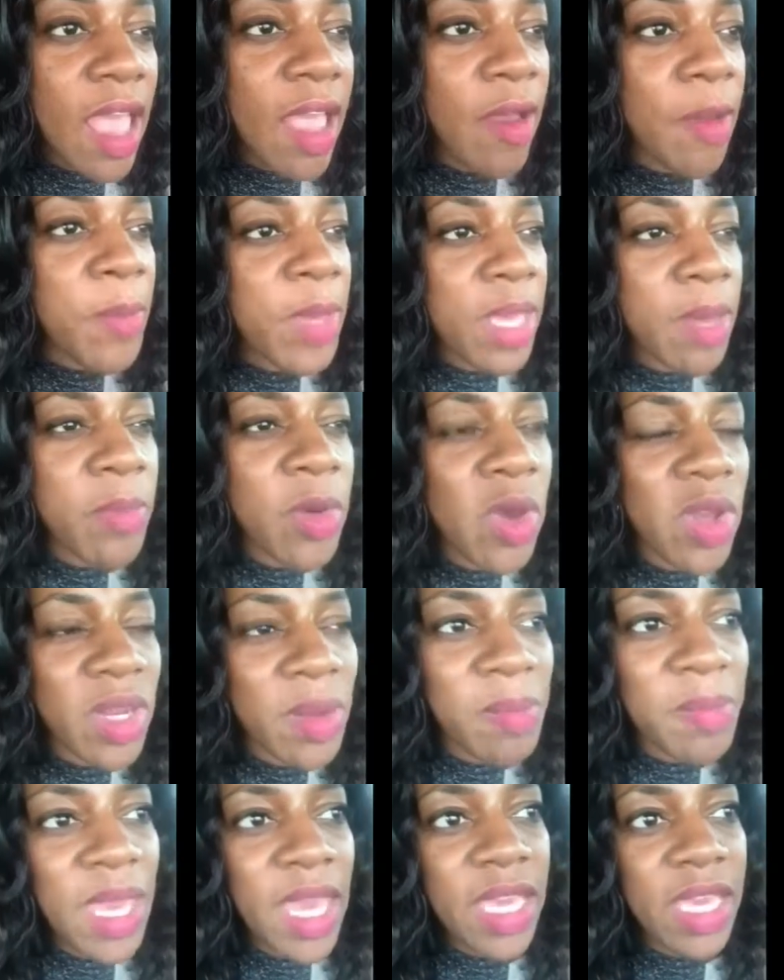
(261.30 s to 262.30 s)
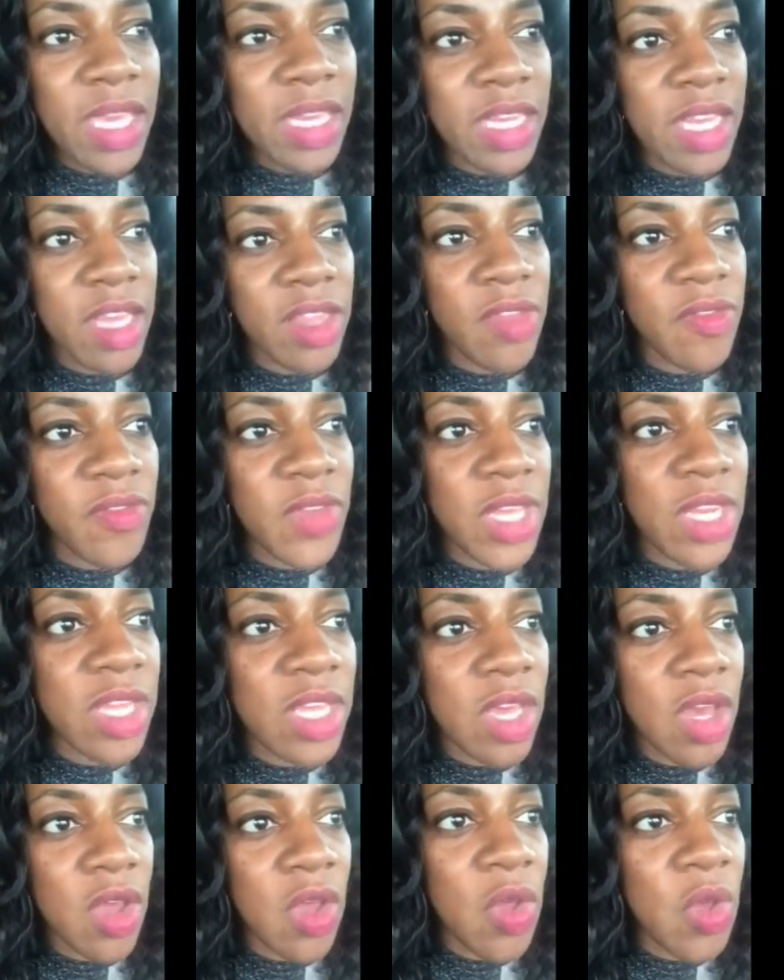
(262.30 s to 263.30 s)
I'm going to make another
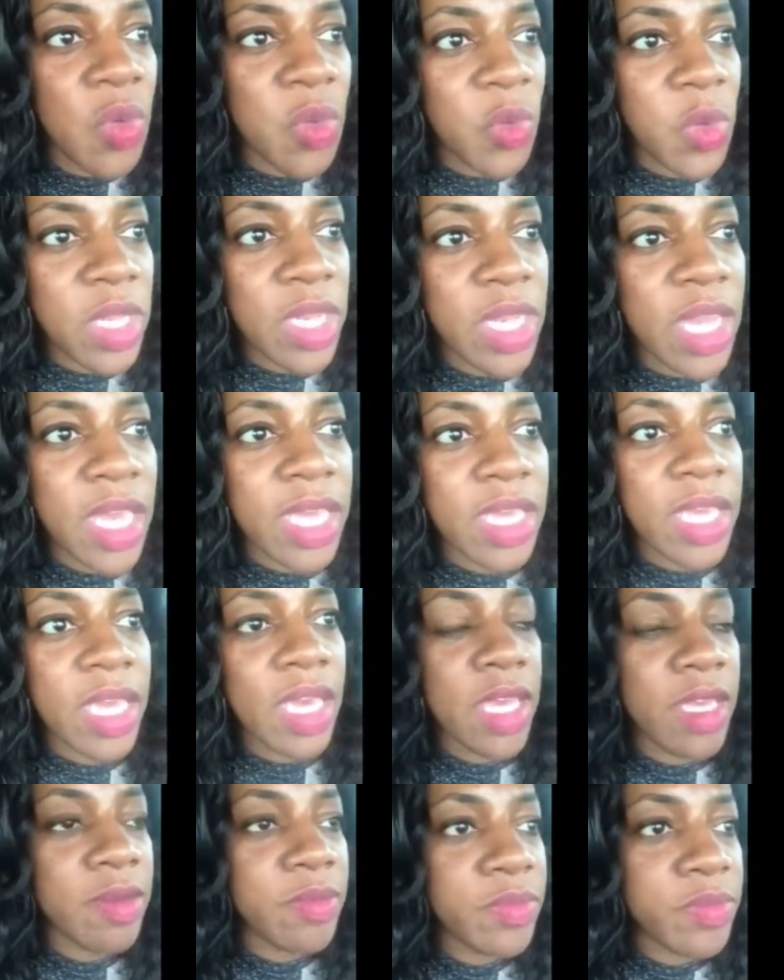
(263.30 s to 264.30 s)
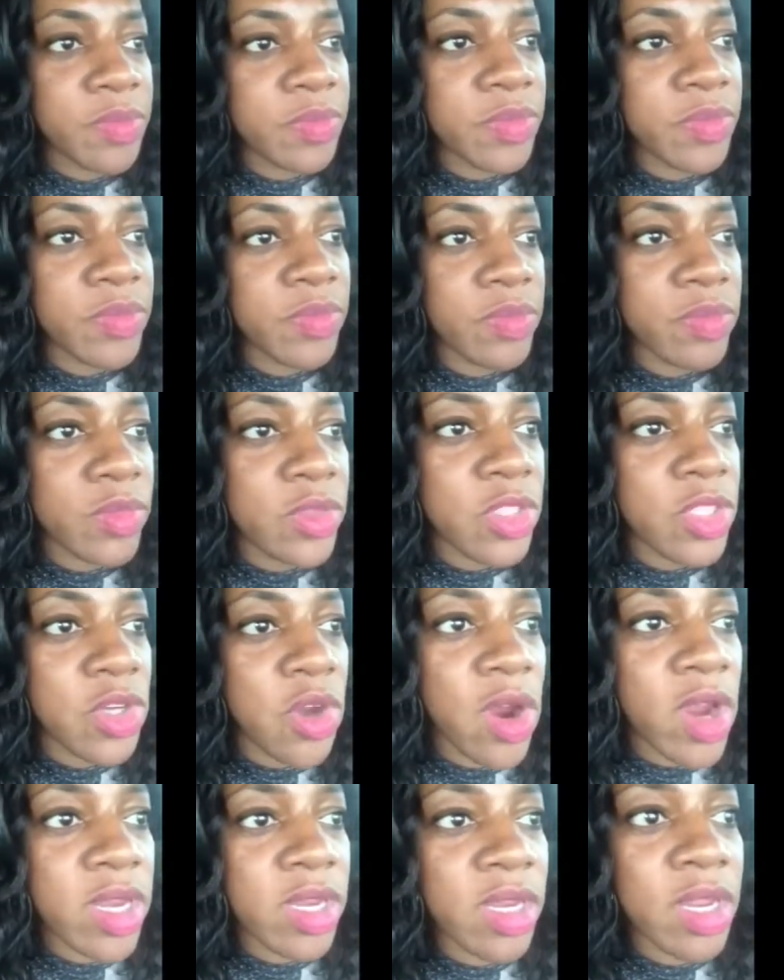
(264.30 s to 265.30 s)
video with like a
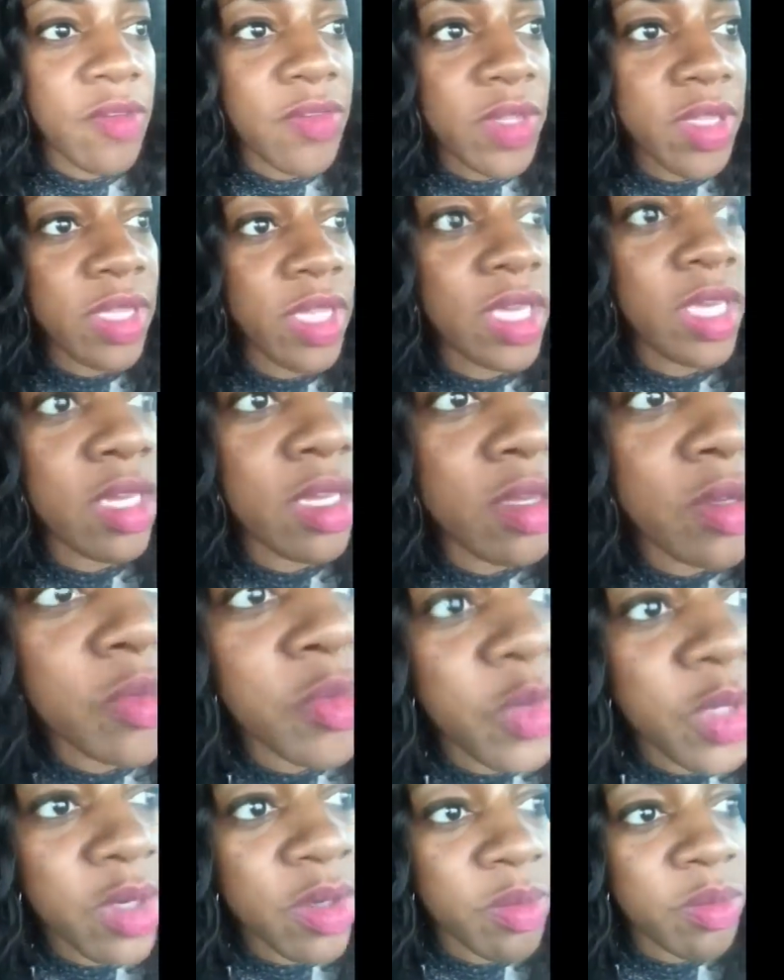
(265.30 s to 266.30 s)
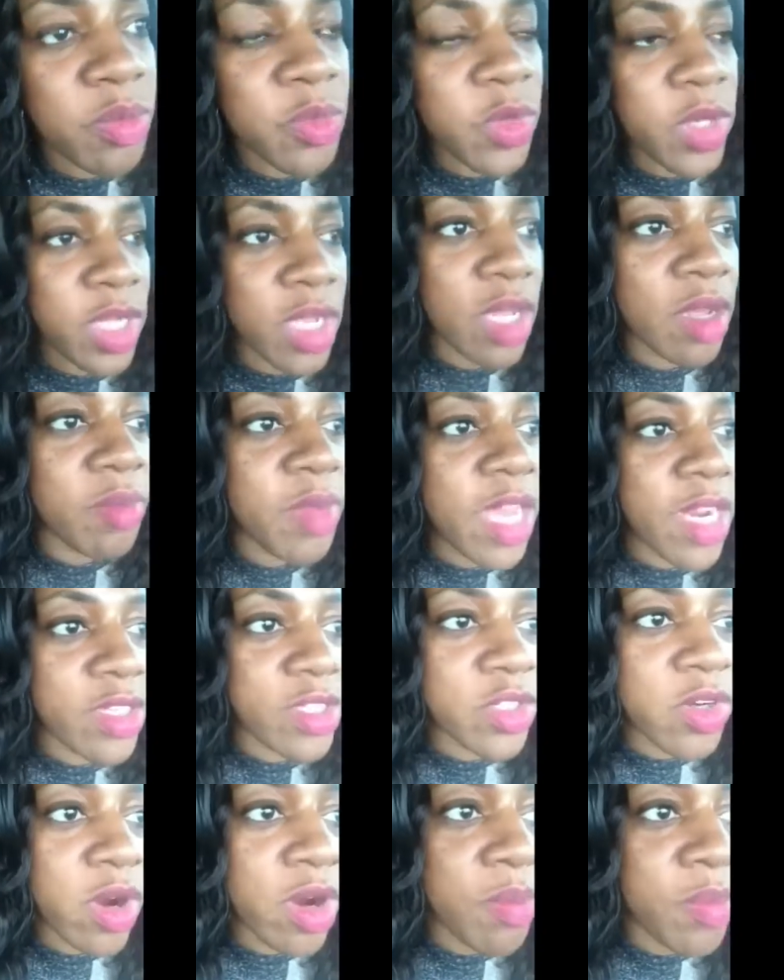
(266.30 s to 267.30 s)
chart and everything with not a
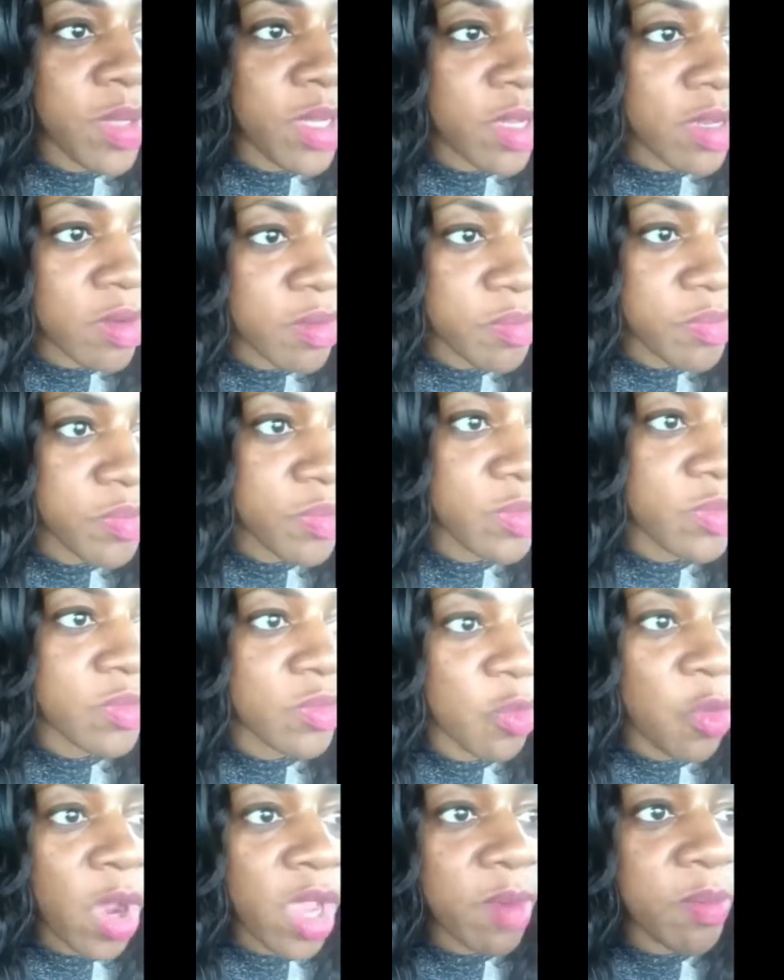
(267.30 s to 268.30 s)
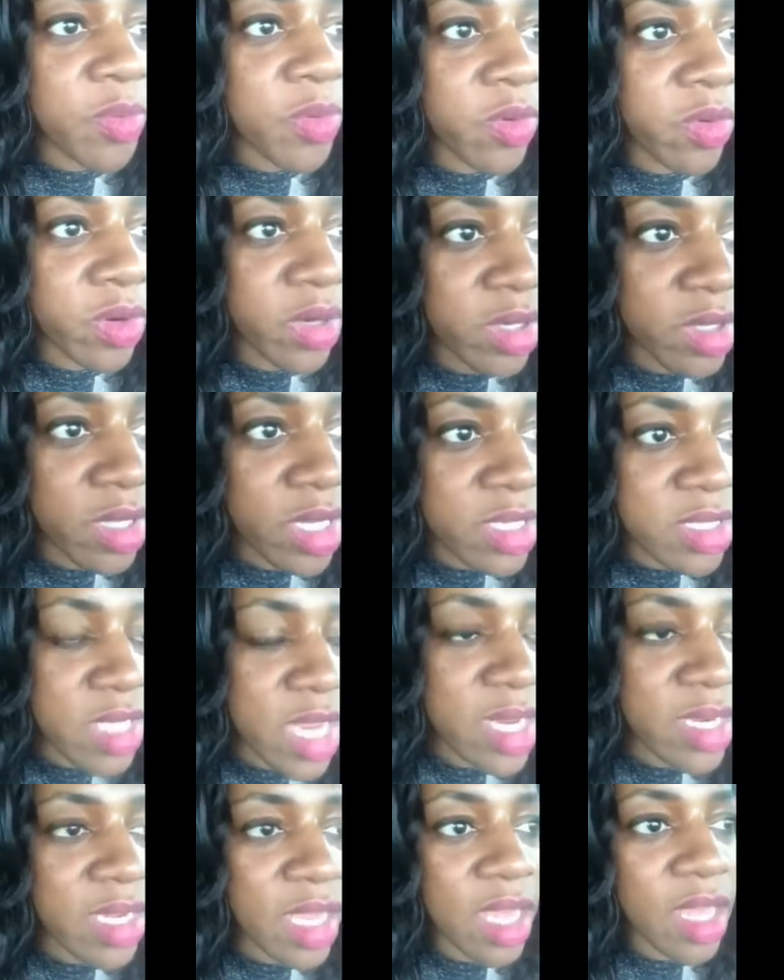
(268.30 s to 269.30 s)
chart, but whiteboard and things
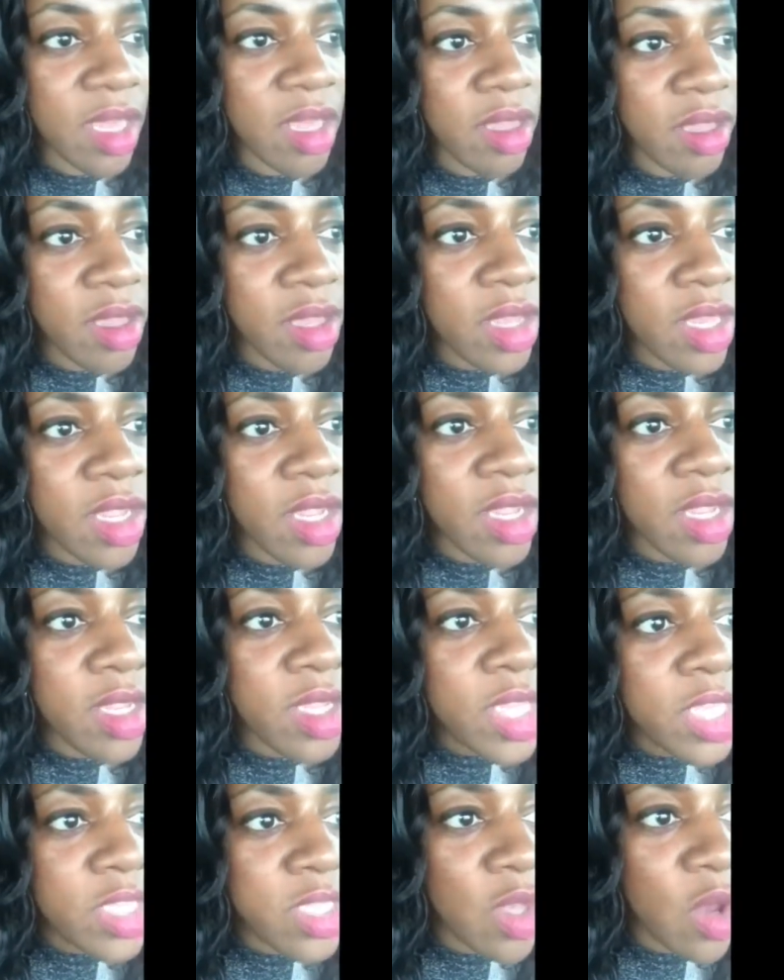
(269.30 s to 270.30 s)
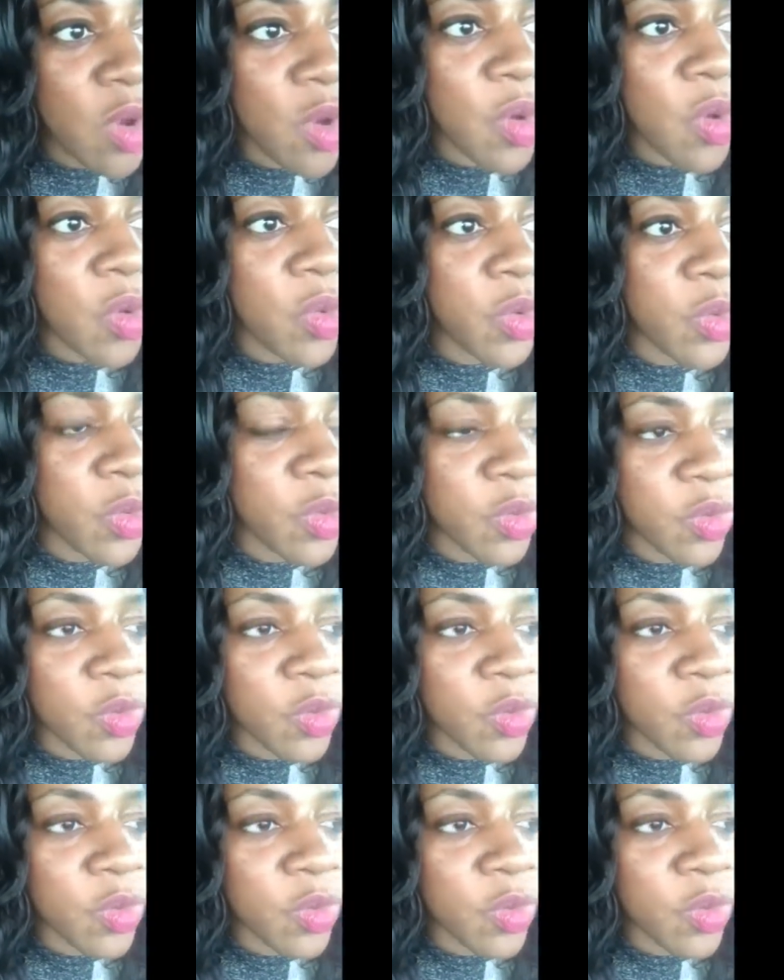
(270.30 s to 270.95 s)
like that, so